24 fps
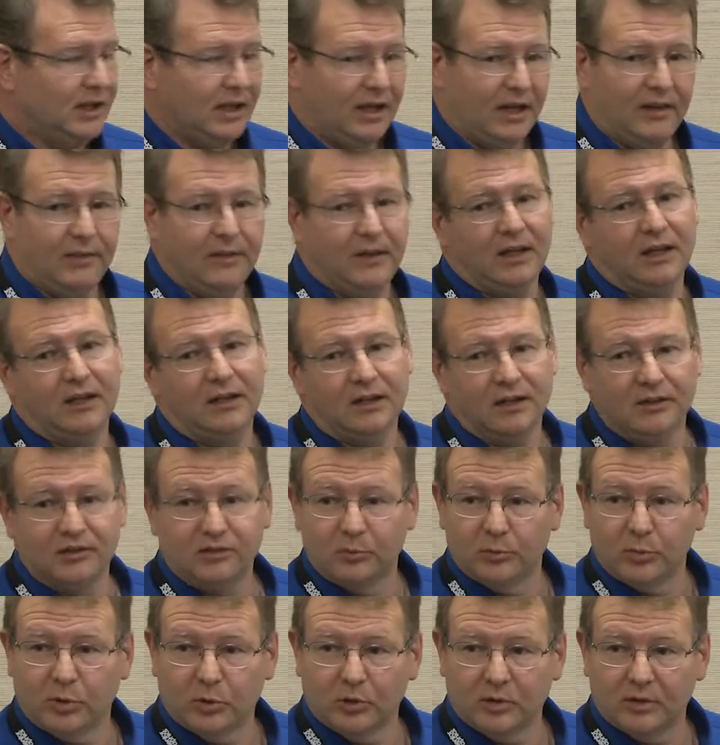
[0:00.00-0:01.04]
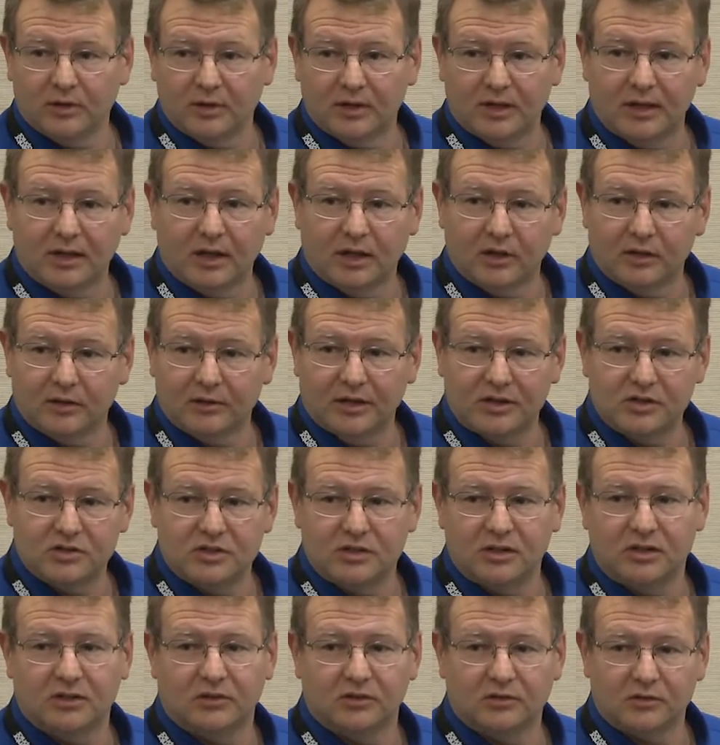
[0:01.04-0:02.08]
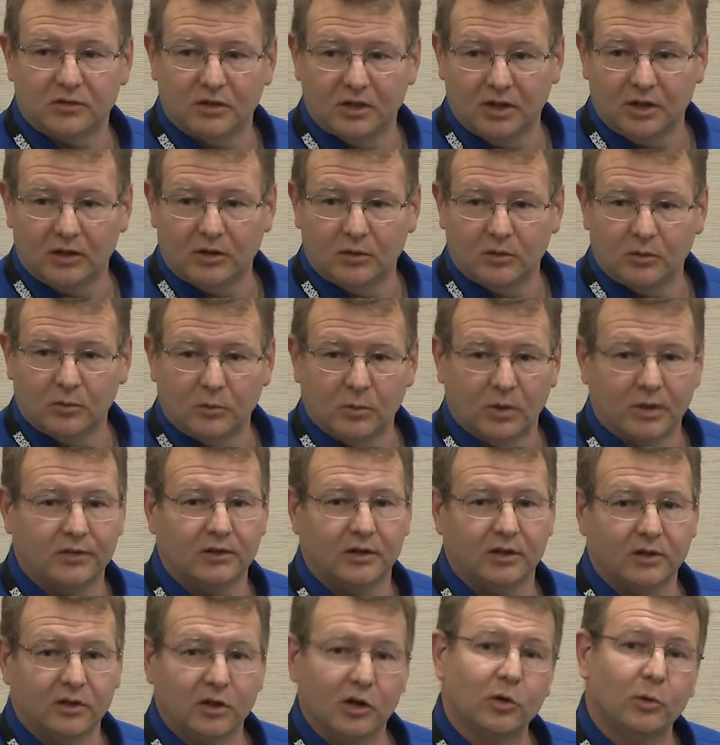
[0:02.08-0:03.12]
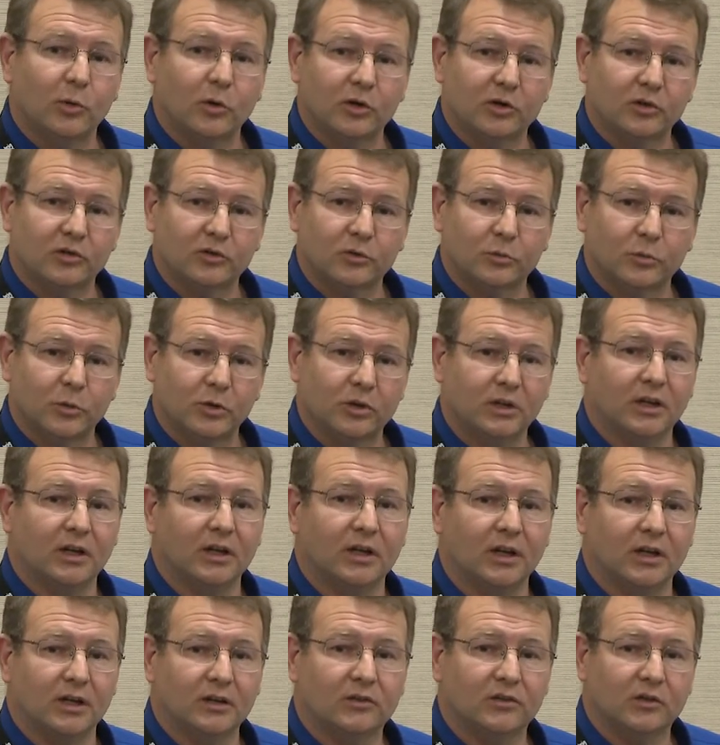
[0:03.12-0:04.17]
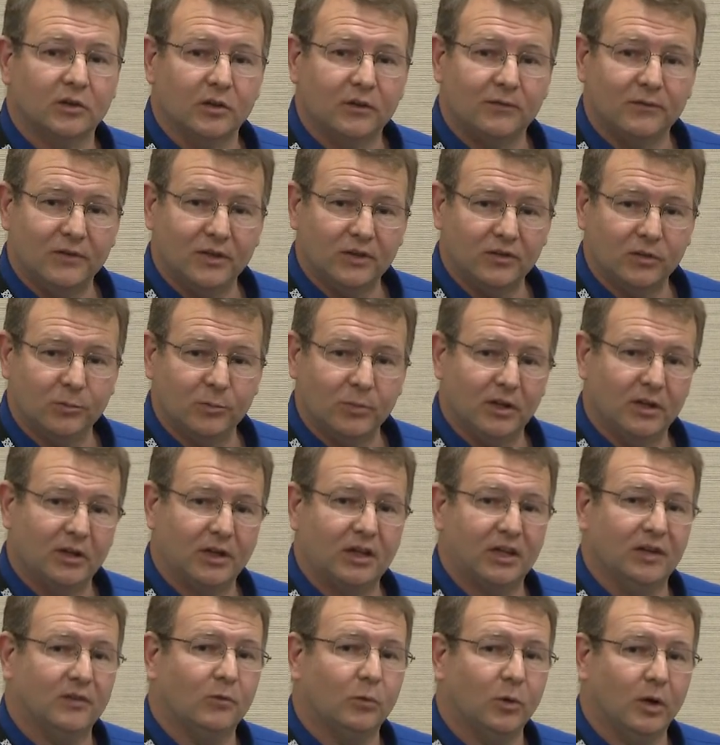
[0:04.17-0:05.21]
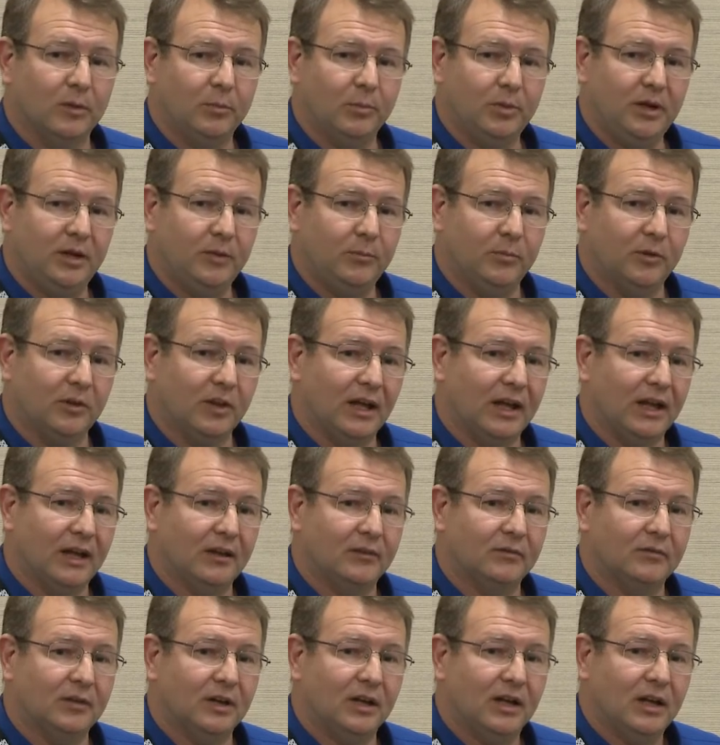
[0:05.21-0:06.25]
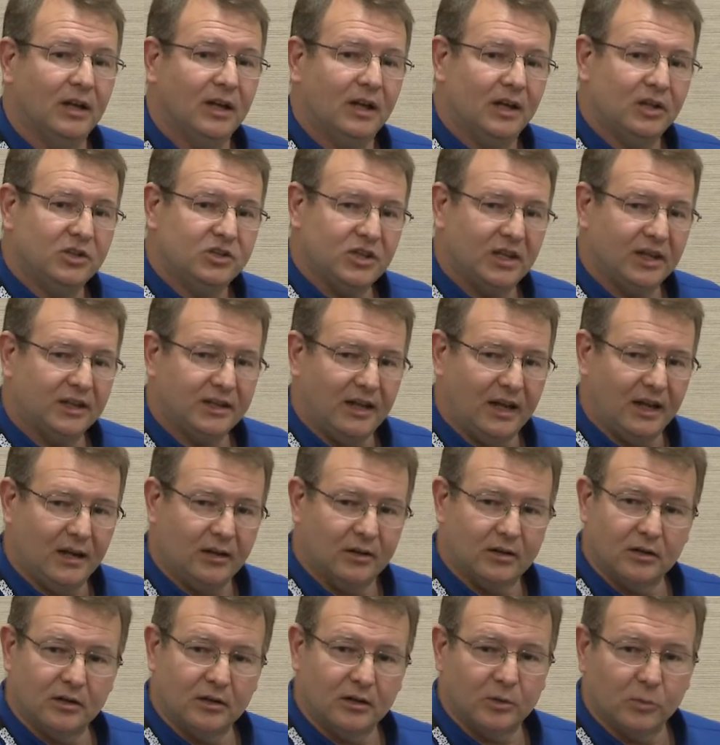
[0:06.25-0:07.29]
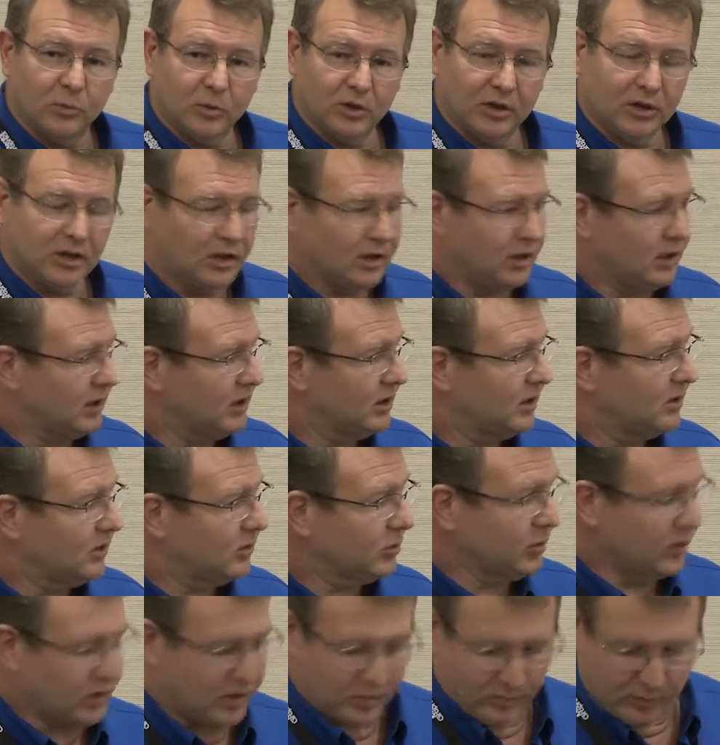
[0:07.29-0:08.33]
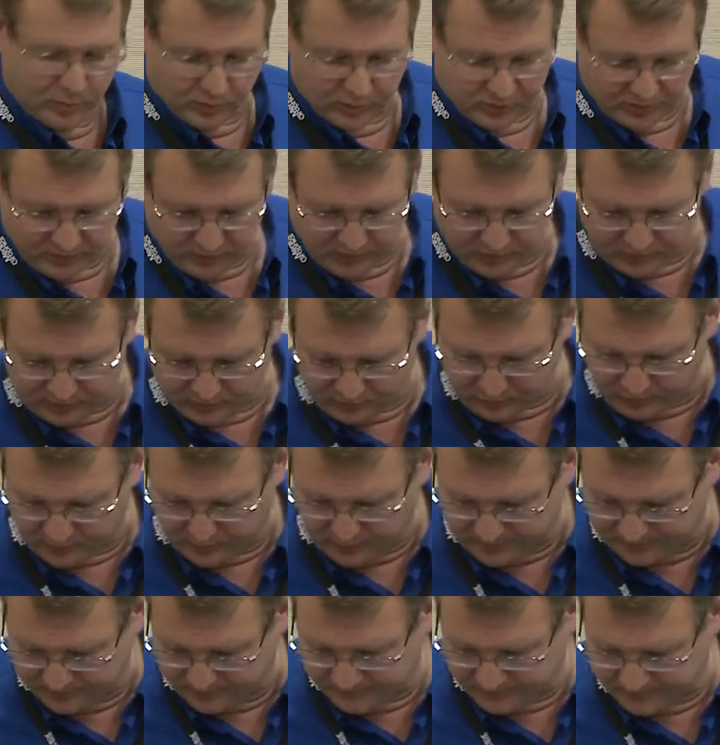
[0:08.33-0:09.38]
And then it's important that other engineers know what their coworkers are working on. So the visibility of what people have checked out and are working on is pretty important to us as well.